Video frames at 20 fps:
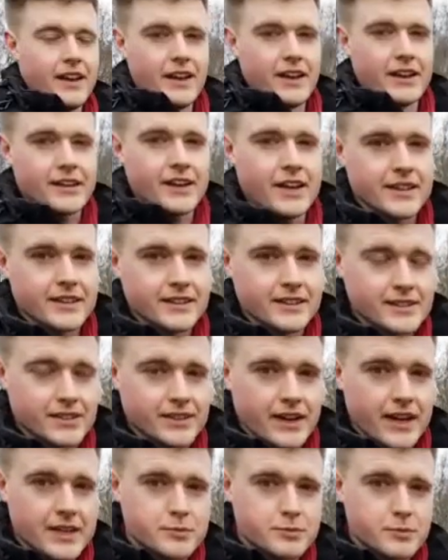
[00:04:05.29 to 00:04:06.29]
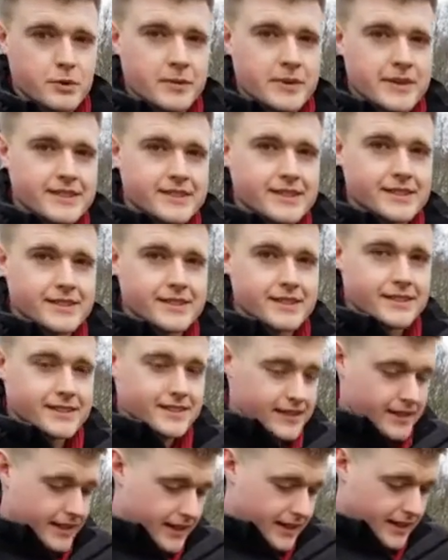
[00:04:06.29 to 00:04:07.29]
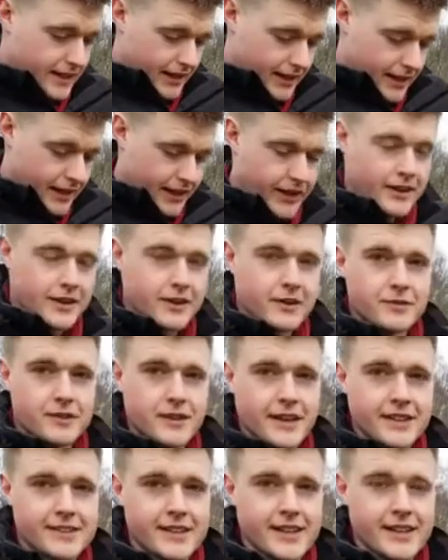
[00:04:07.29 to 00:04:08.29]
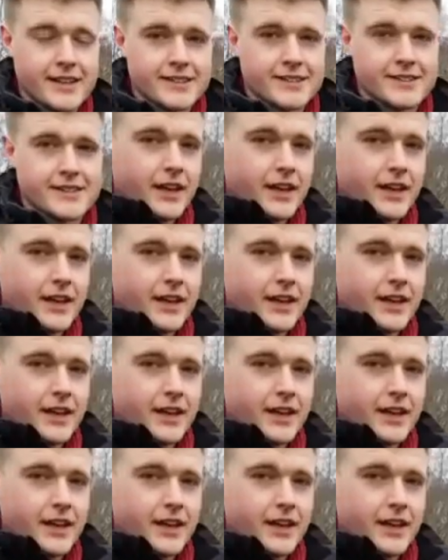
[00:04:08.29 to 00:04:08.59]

Okay, so as promised, this is the flight test,